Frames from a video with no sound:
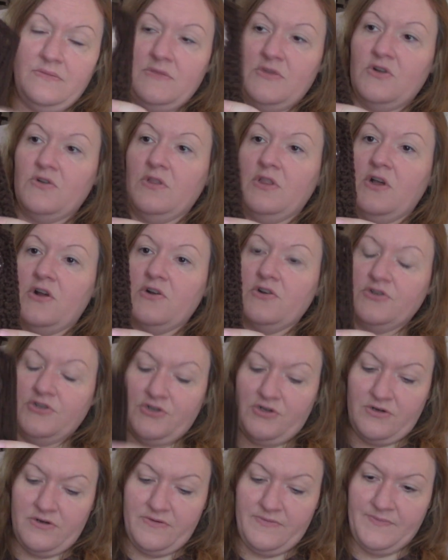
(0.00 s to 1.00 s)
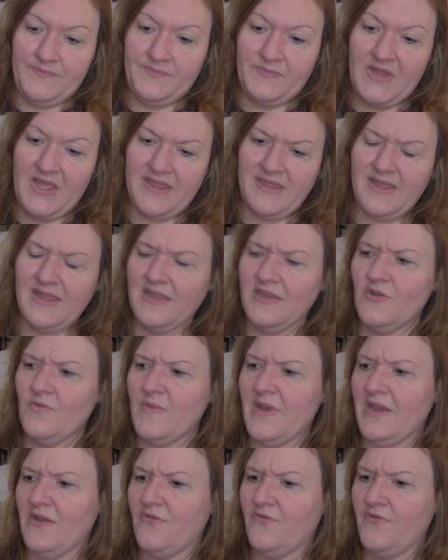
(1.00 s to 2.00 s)
larger, I think you
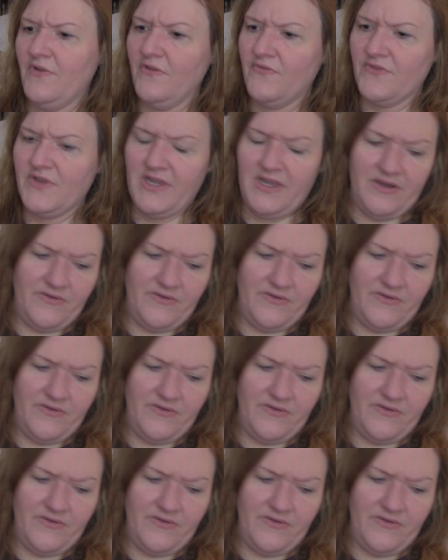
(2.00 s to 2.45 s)
make 50